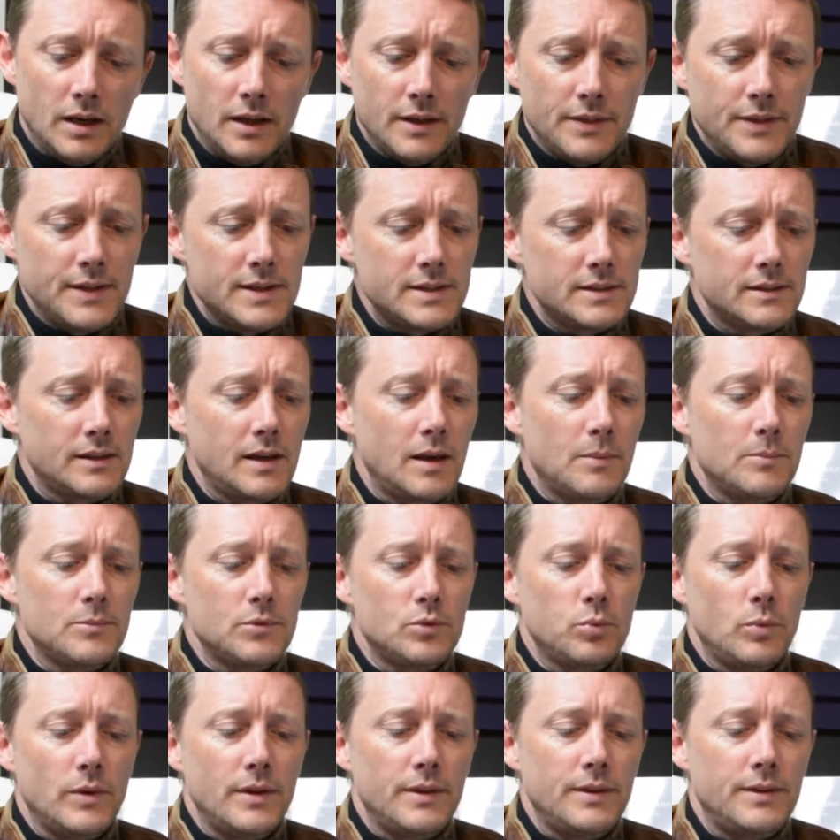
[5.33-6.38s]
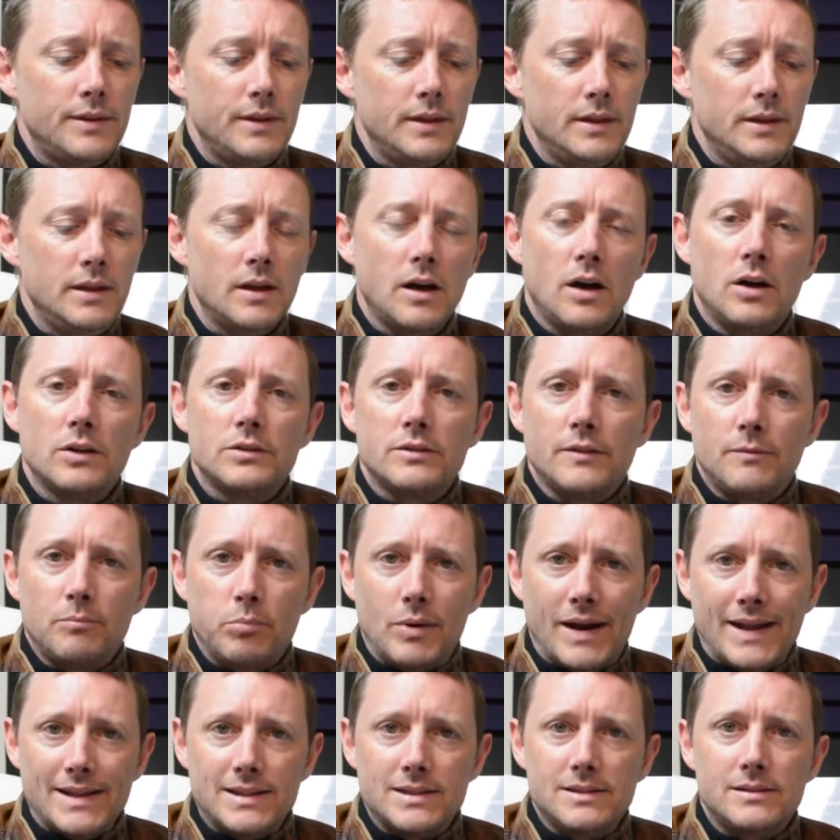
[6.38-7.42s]
This comes with the art of
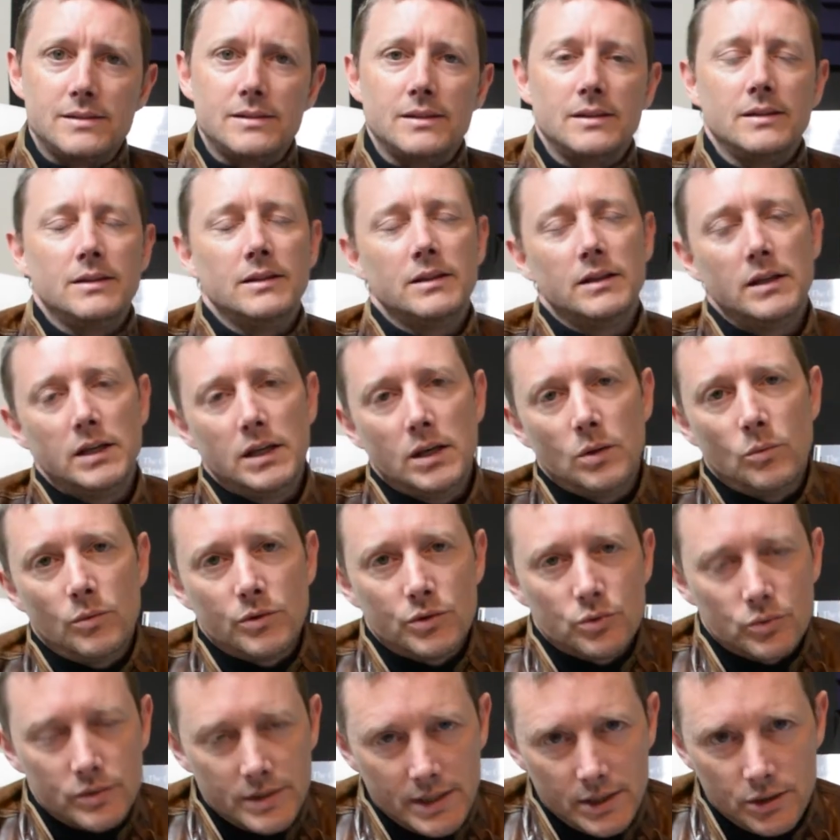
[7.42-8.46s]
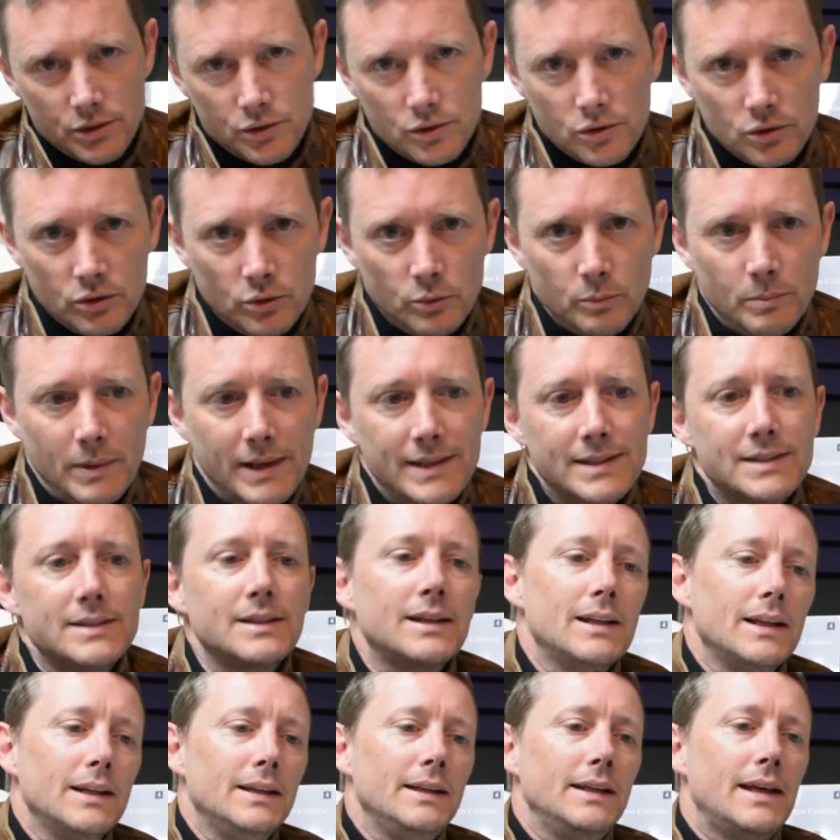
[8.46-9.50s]
practicing, which will teach you
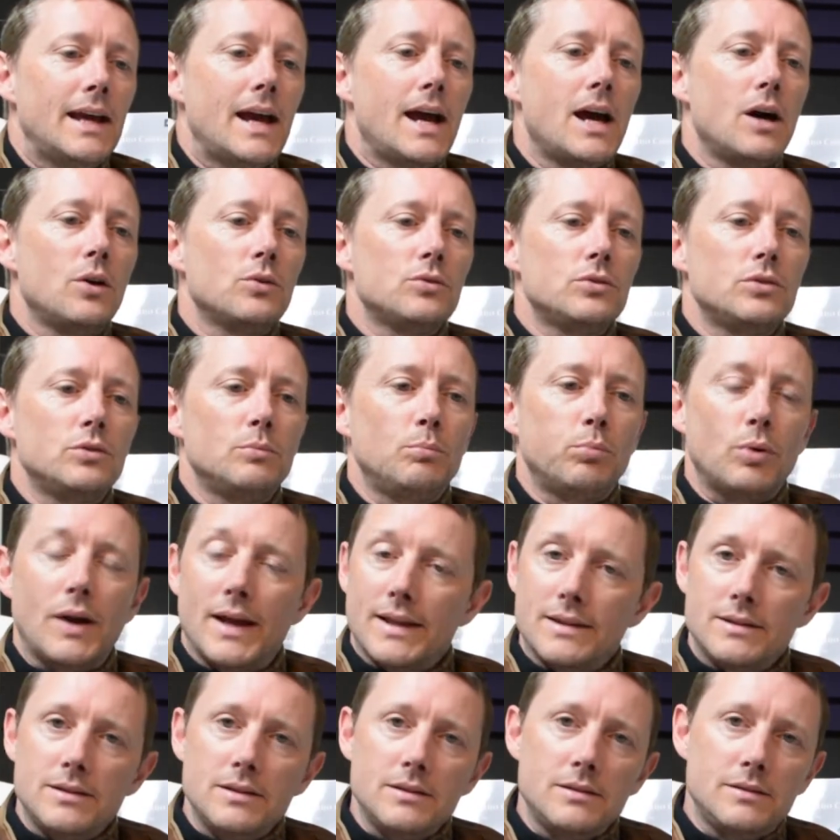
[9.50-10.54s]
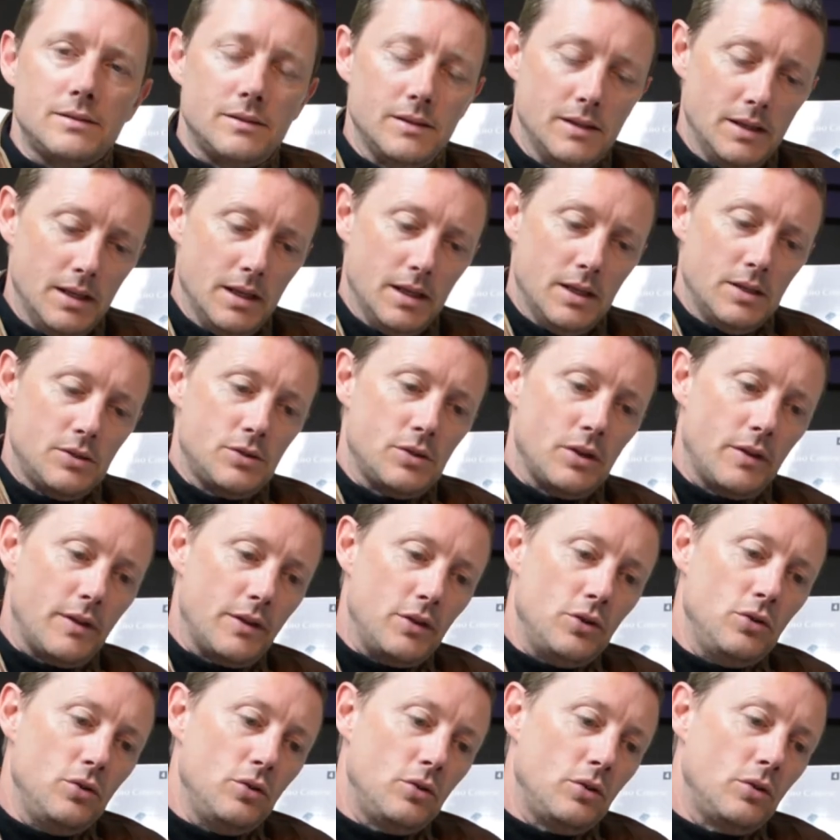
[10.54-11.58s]
basically how to practice so that
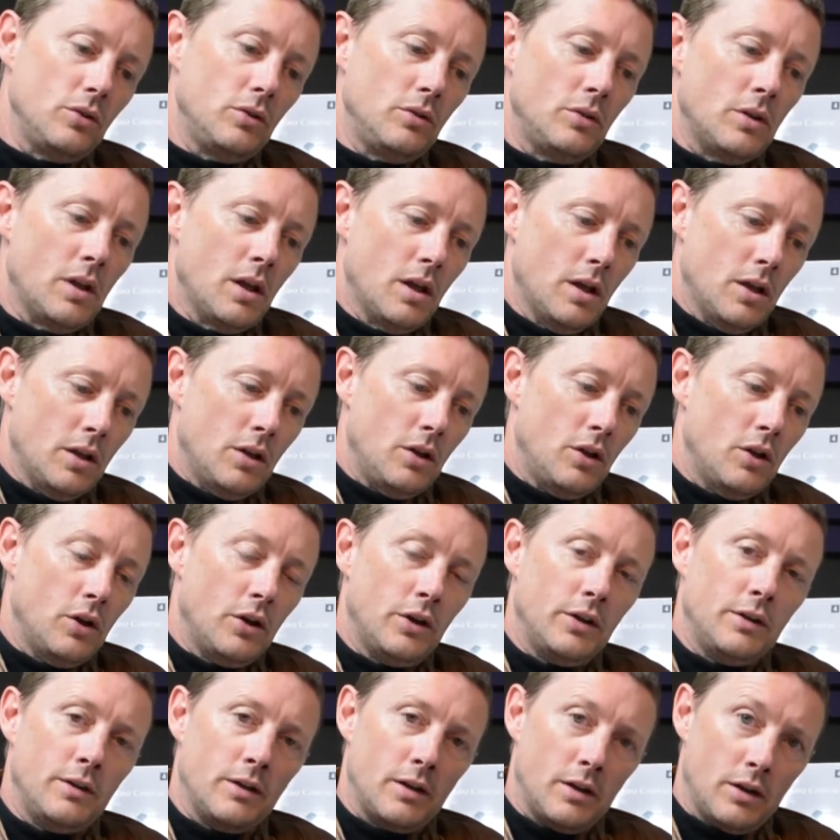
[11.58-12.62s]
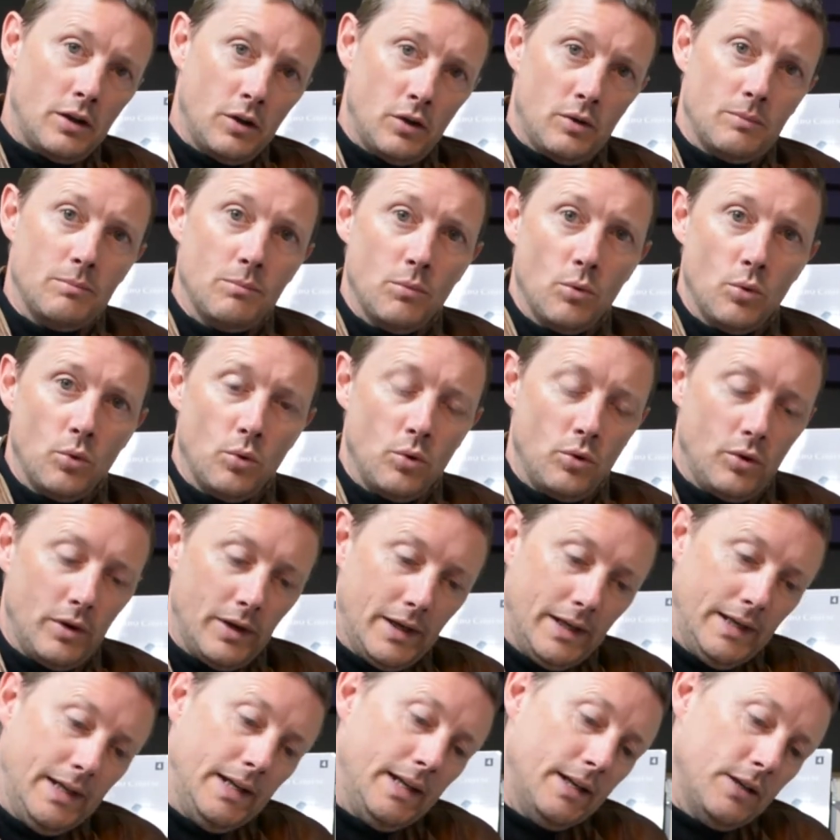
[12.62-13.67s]
you can learn a lot more
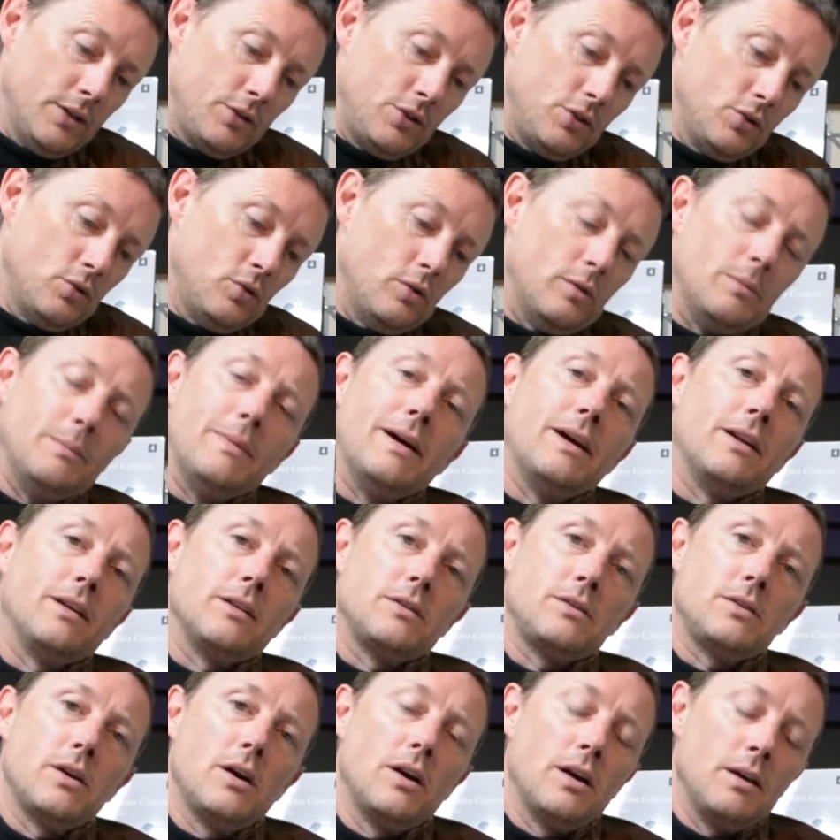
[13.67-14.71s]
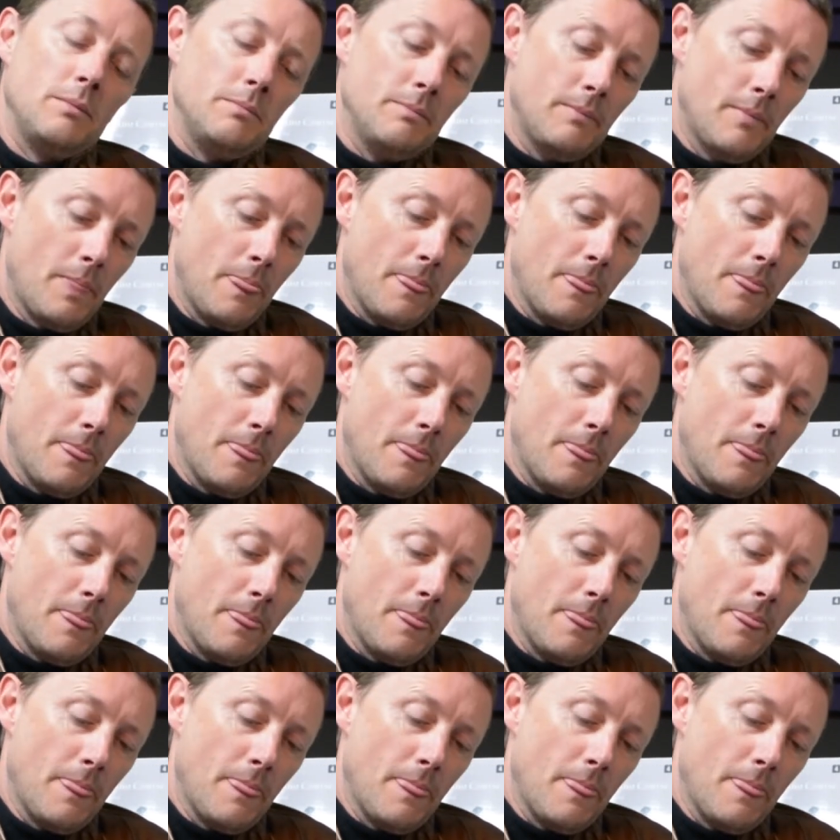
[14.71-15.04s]
in a short amount of time.